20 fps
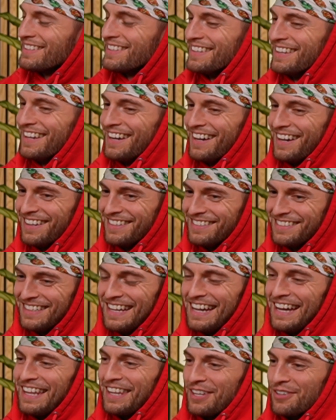Yeah,
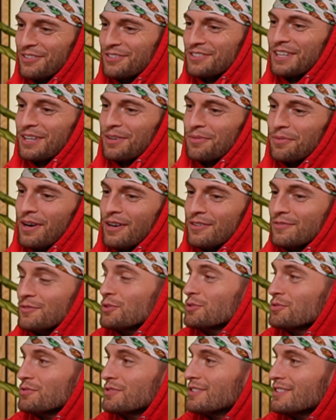I think you said it well.
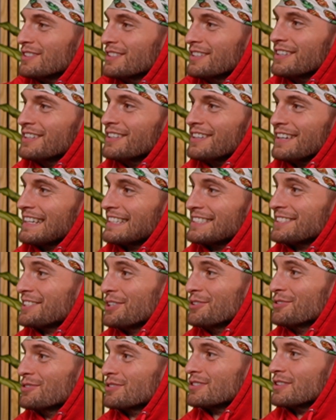Food's the
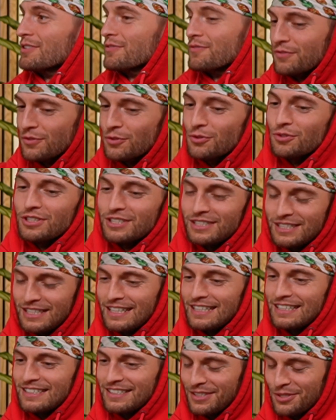excuse. The food is
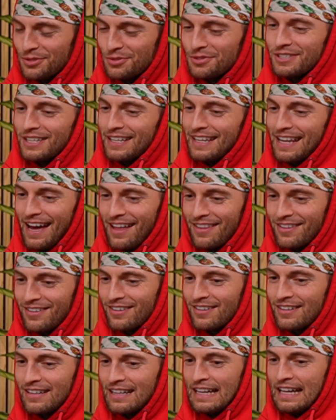the excuse to
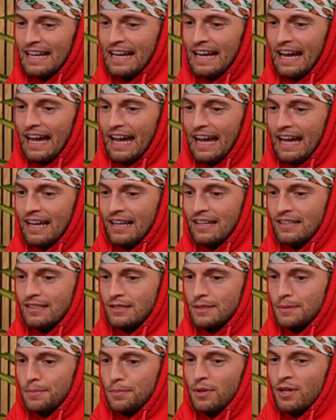gather,
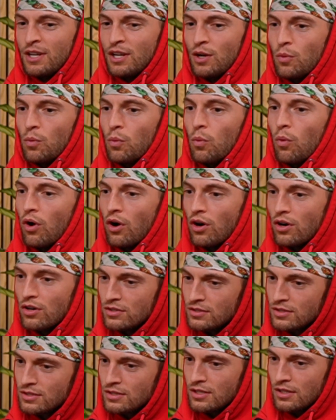and putting
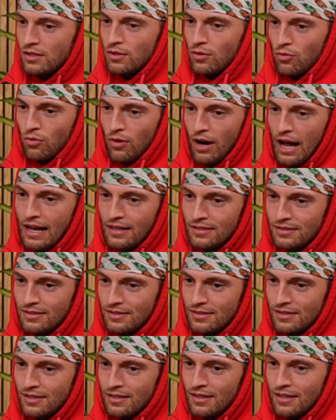words to the
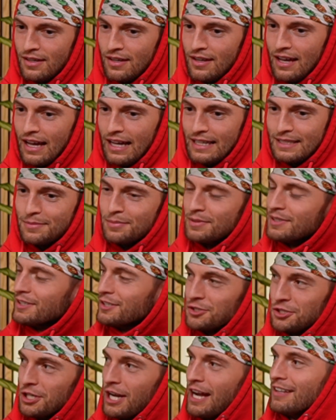rest has been the
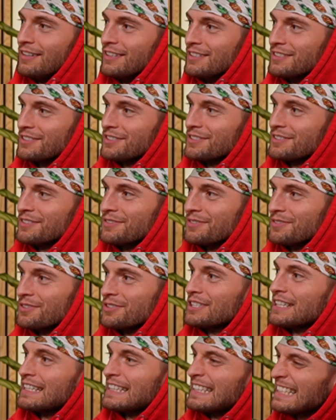challenge. Where
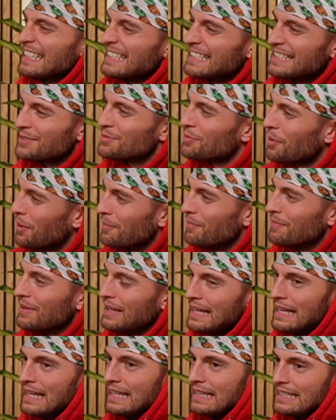it's like this is what
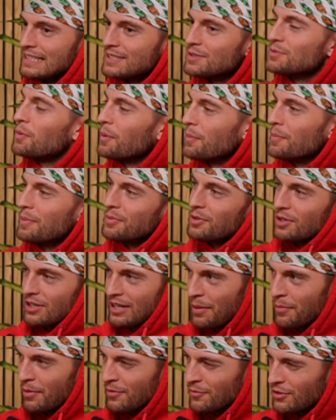people are
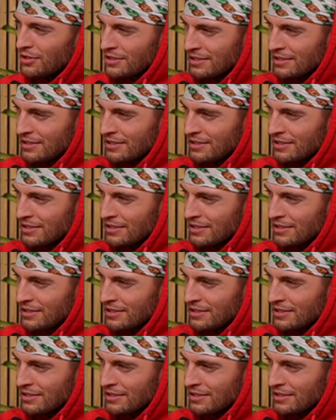coming for.